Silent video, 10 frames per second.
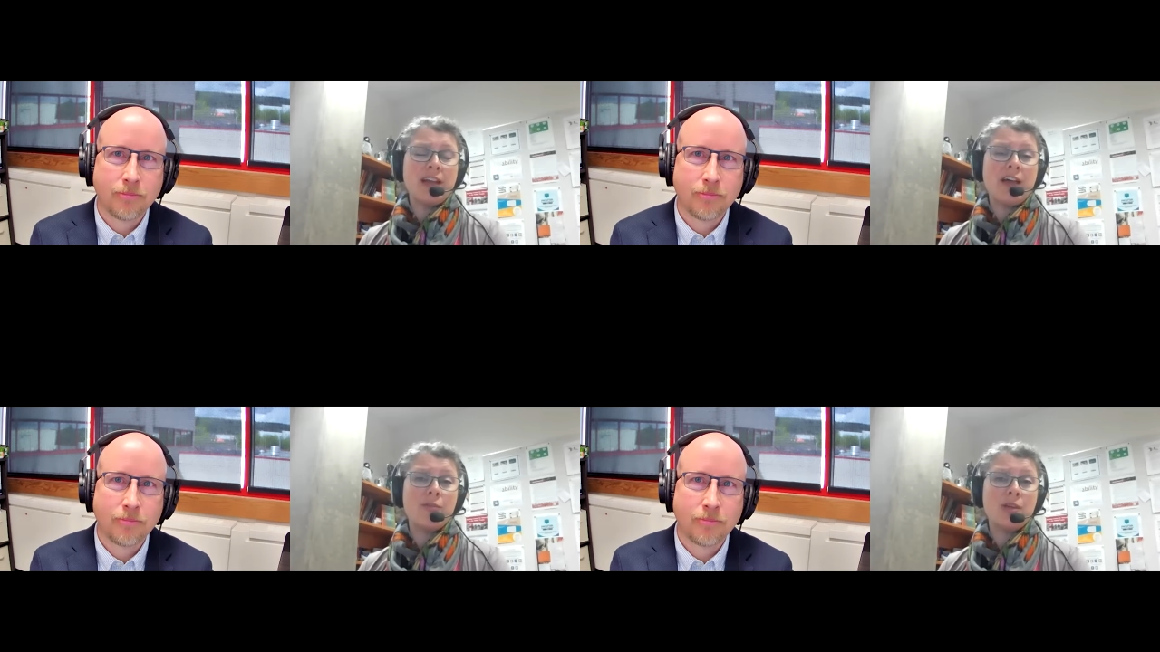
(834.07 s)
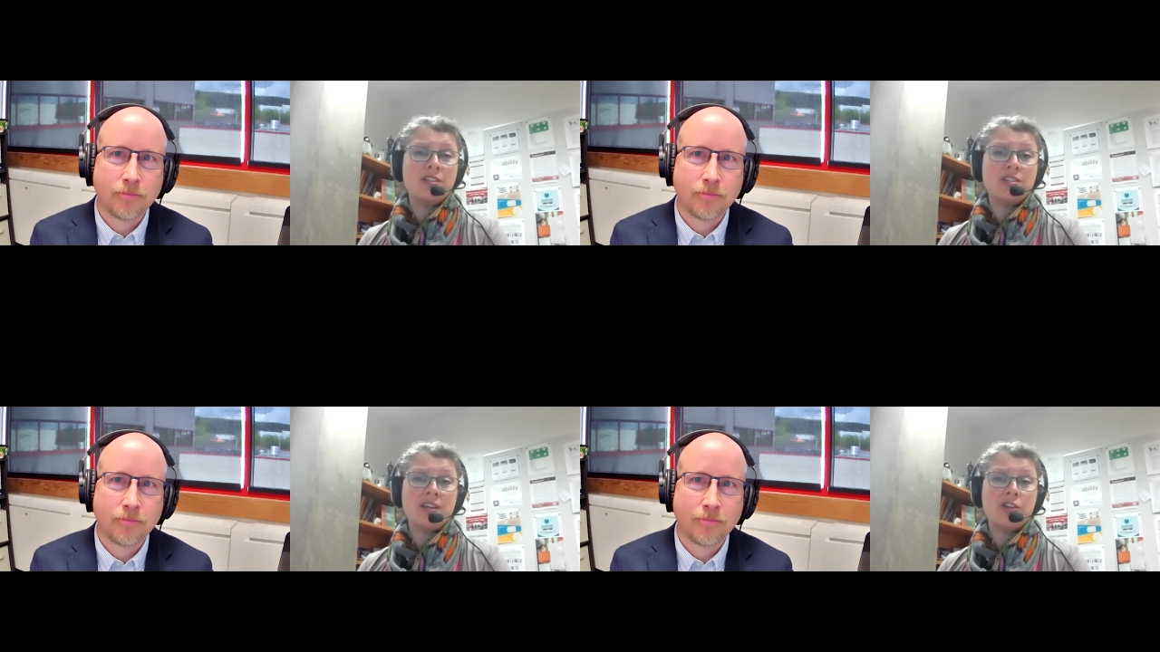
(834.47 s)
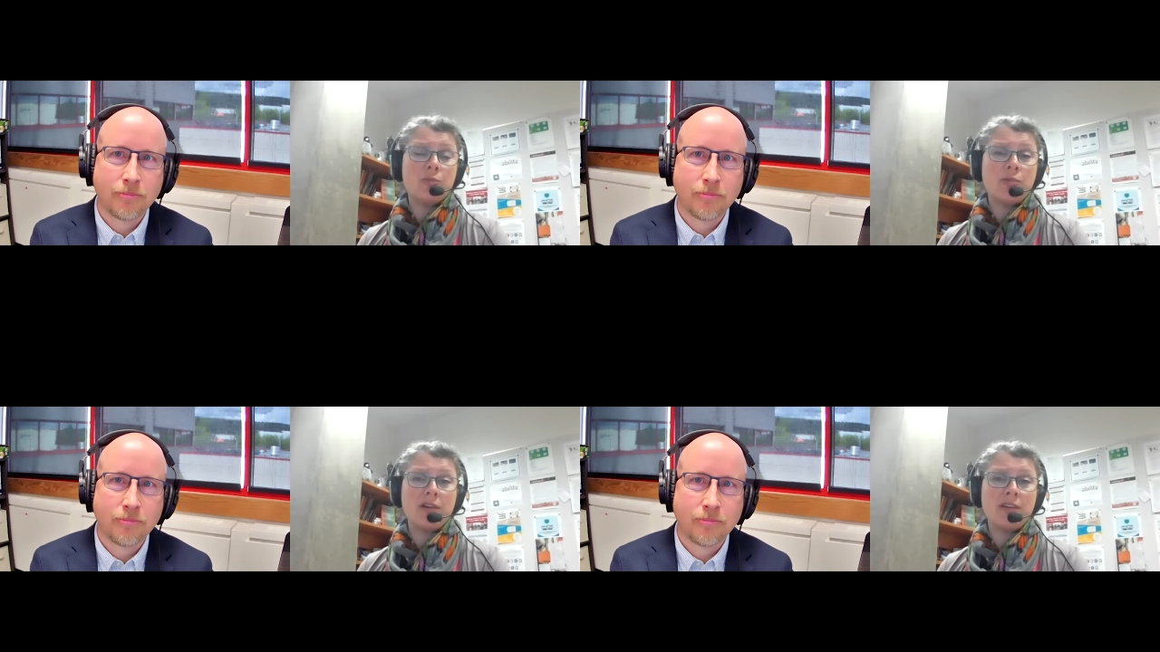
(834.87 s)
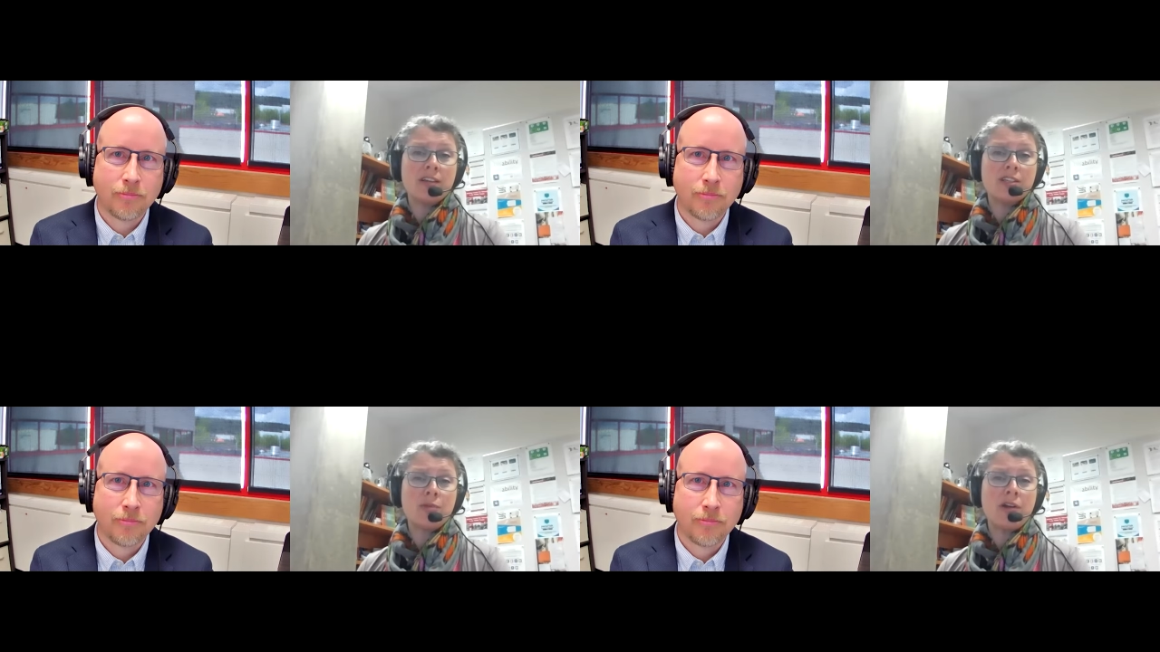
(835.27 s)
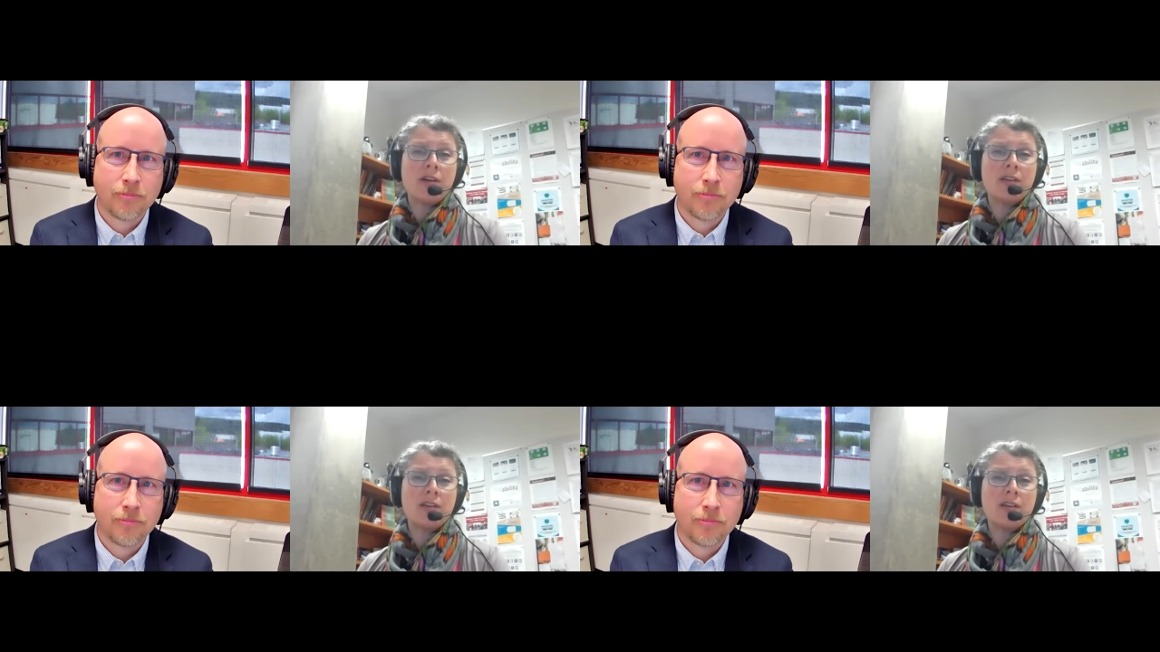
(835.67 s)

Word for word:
Speaker 1: having me today on your podcast, Mark.